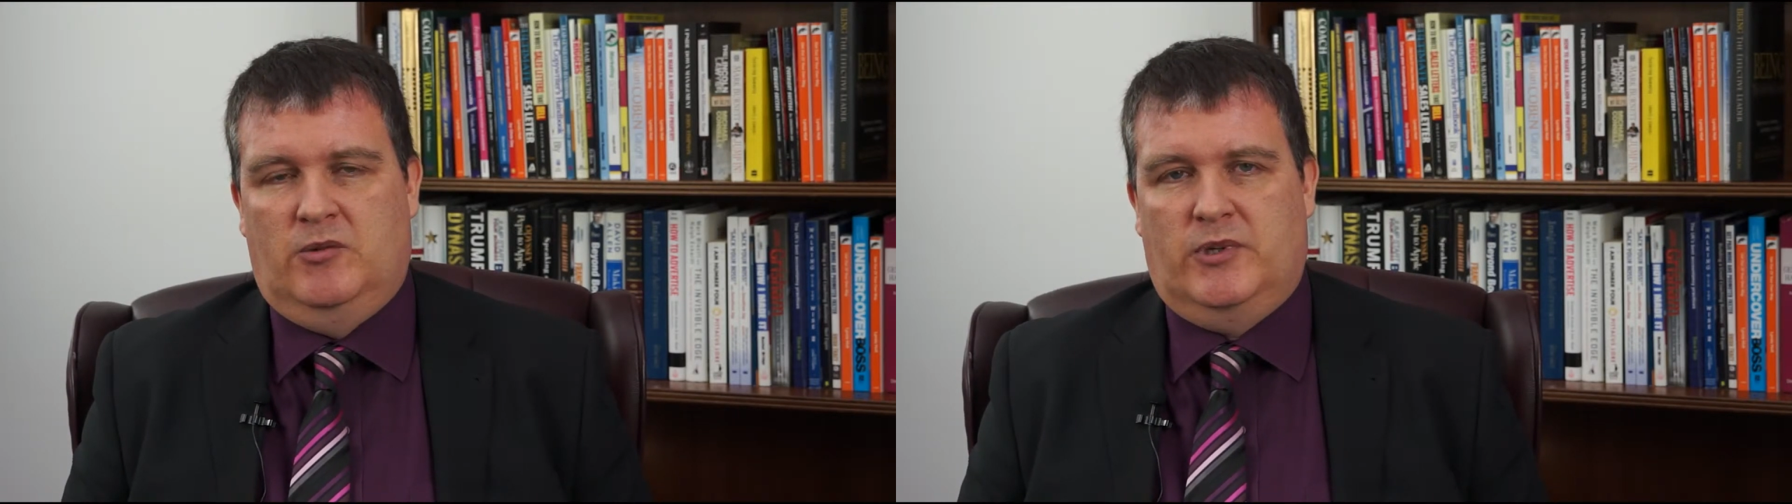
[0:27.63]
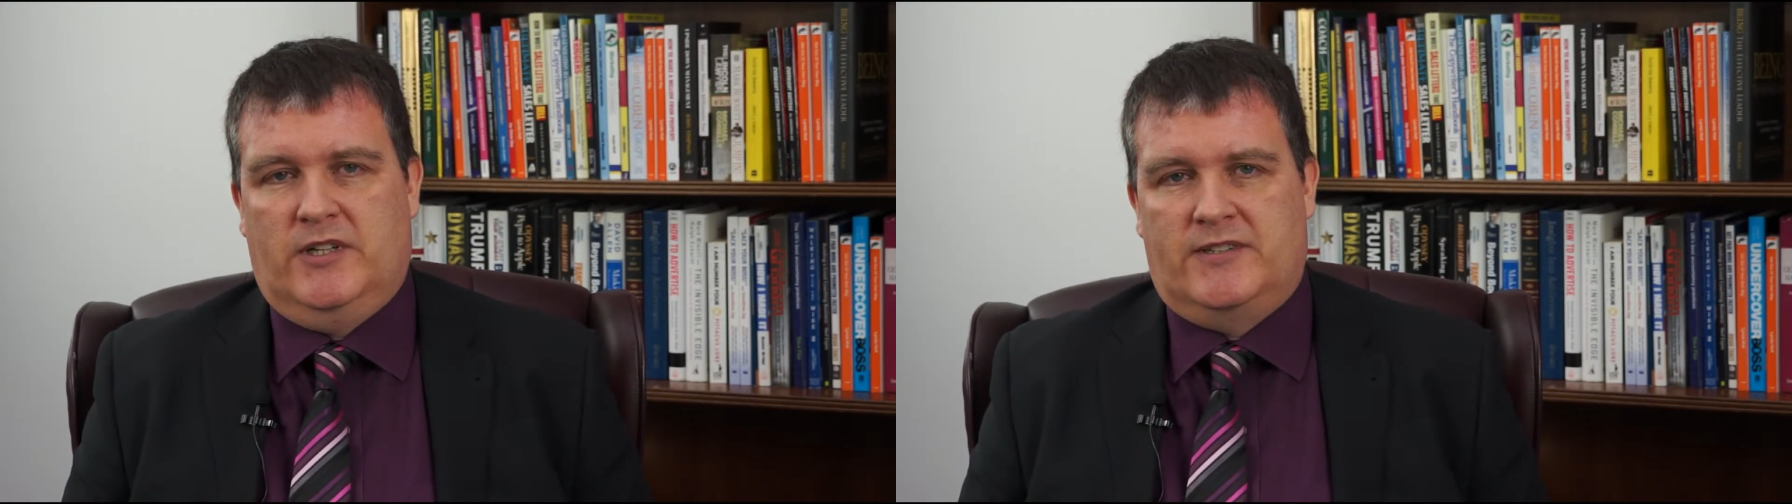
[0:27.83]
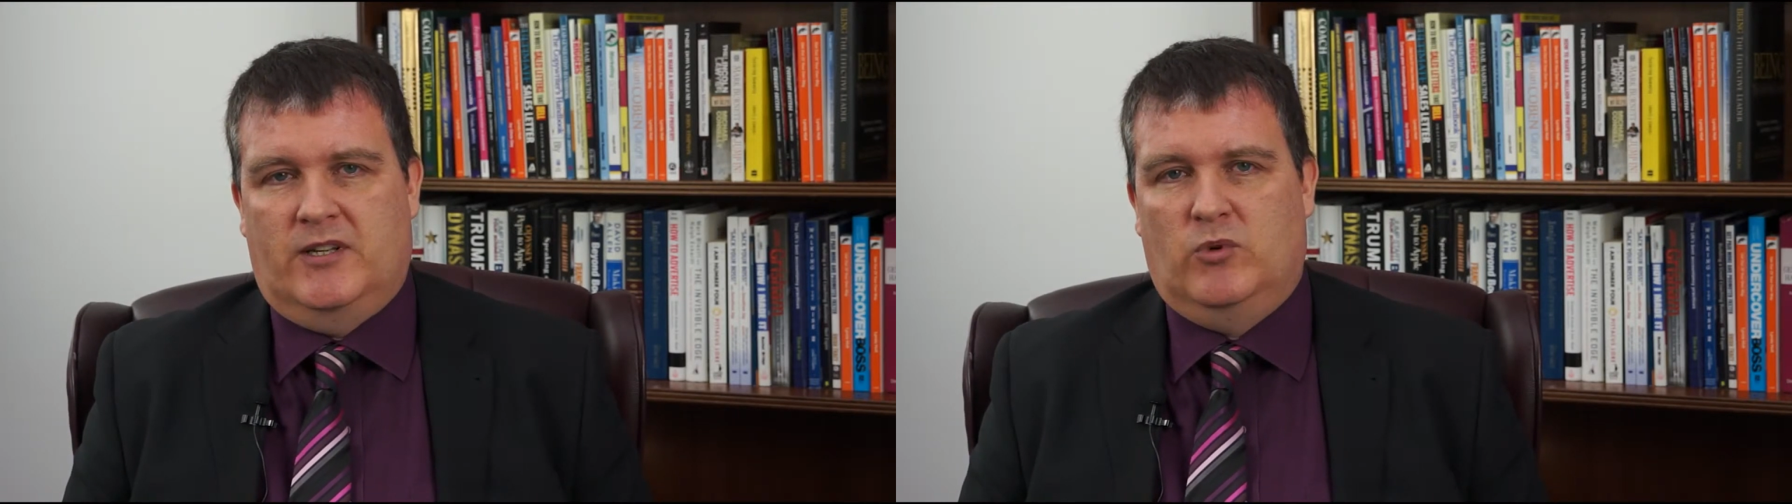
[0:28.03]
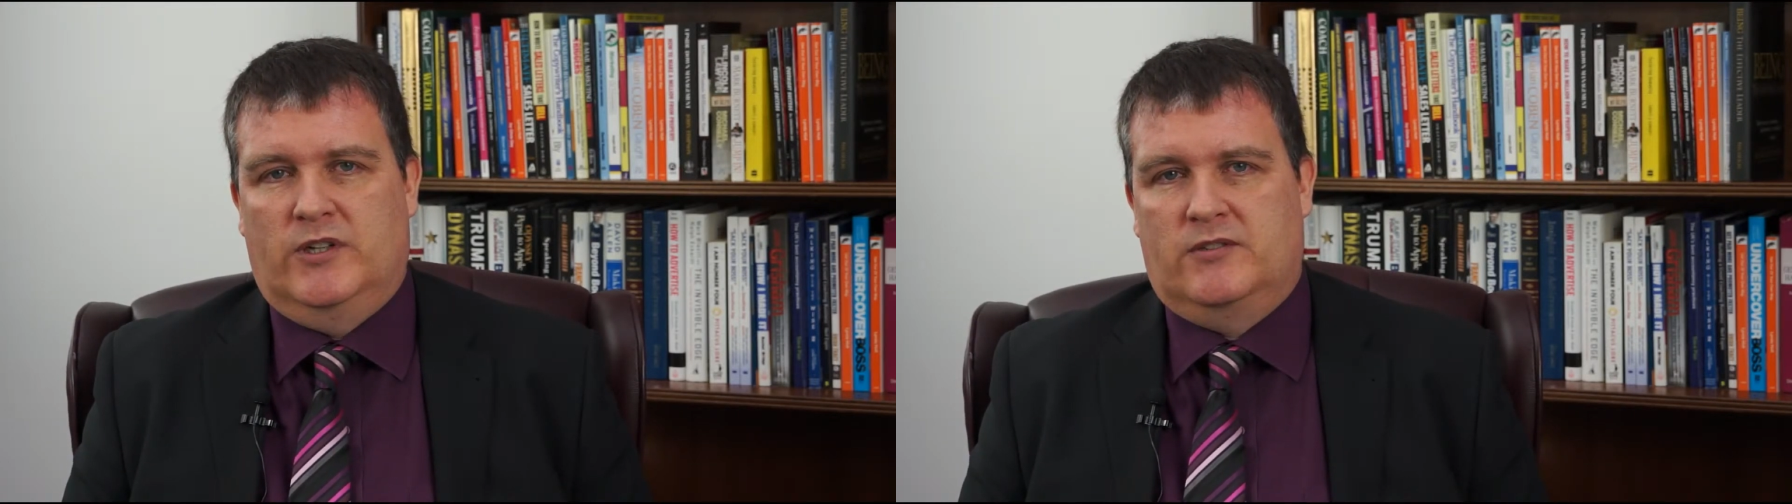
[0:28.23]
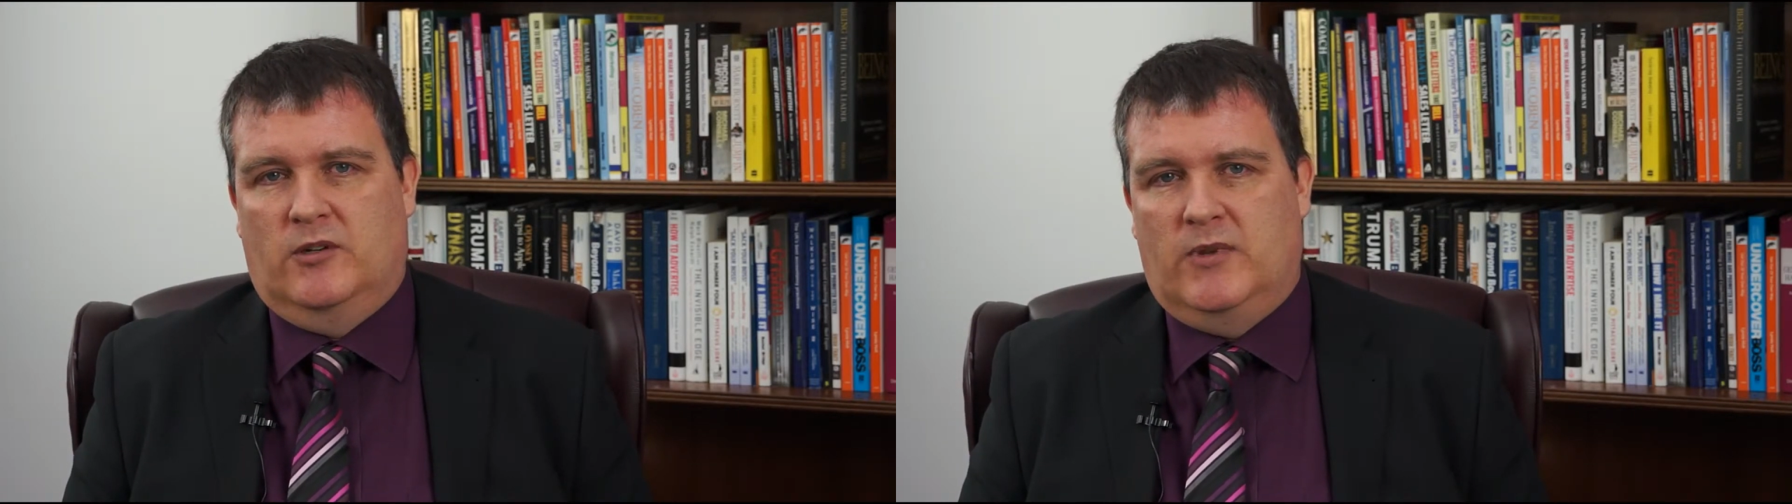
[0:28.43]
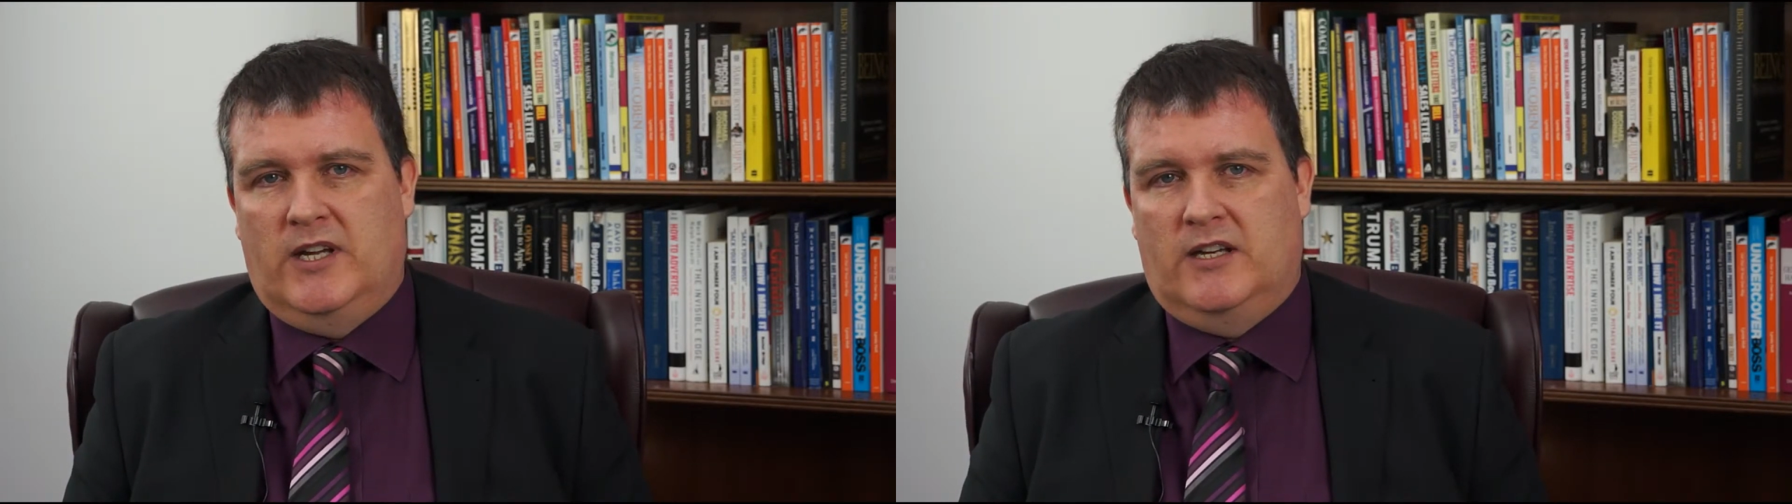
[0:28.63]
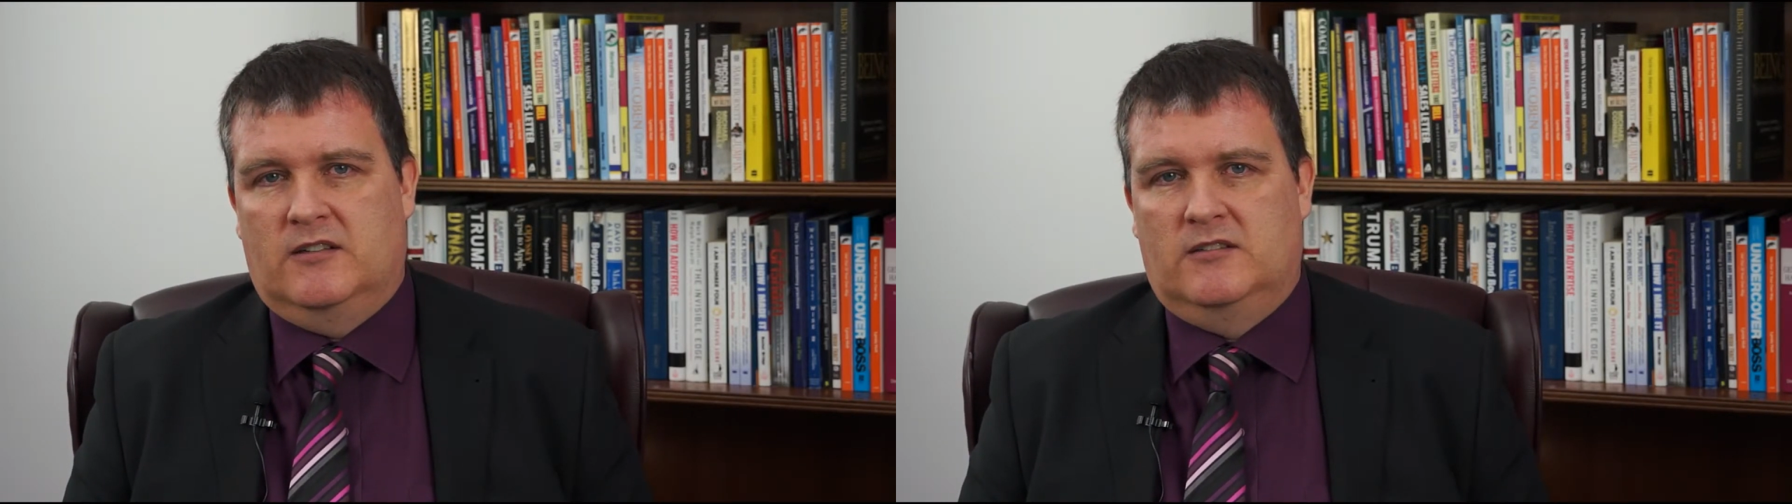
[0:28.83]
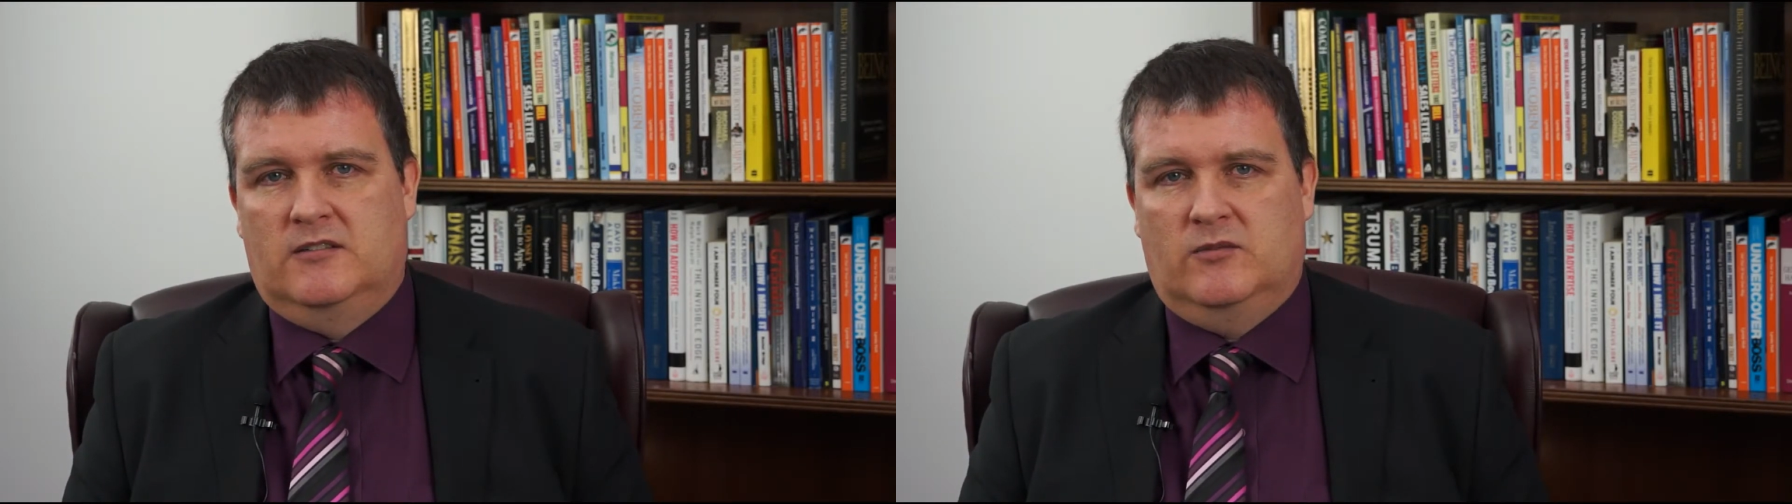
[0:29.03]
But I say, why stop there?